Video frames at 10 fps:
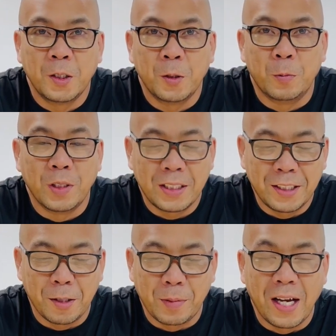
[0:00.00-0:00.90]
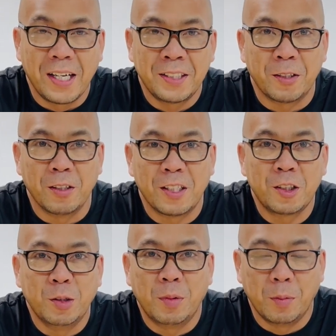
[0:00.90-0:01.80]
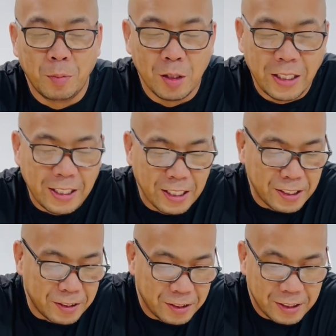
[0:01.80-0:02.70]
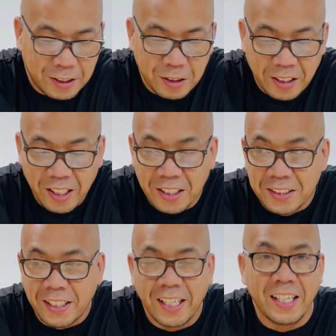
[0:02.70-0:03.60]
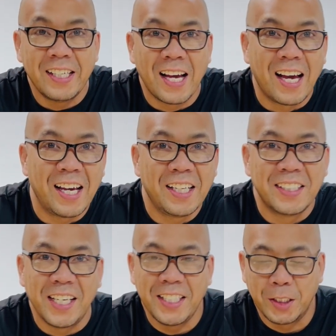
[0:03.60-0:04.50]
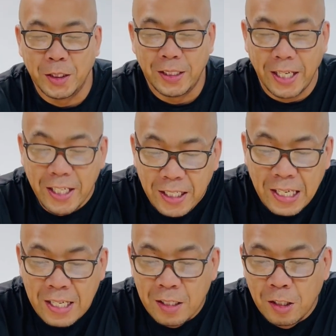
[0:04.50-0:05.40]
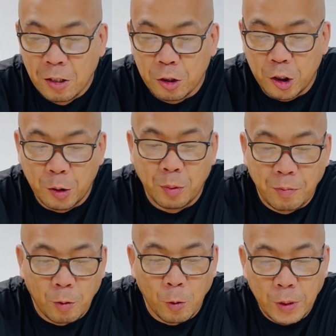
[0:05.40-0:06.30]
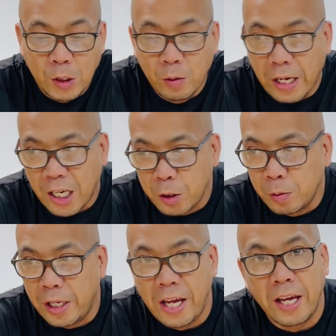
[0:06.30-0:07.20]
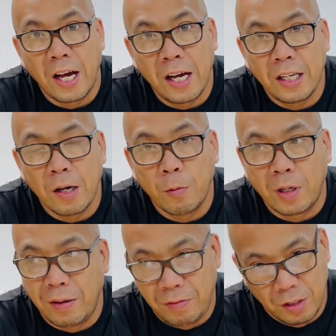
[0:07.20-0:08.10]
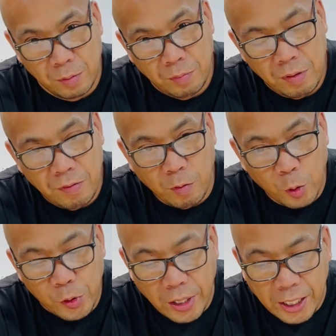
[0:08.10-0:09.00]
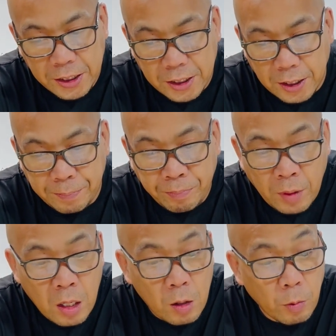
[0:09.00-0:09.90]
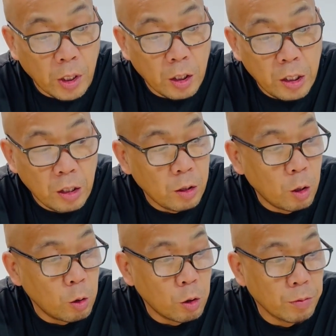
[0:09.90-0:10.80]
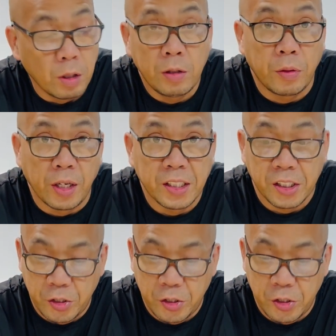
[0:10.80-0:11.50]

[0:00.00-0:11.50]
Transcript: What's up, guys? Sumo Bully Kennels. It is AI day today. So before we do the actual AI that we're going to film for you guys, we're going to go over the things that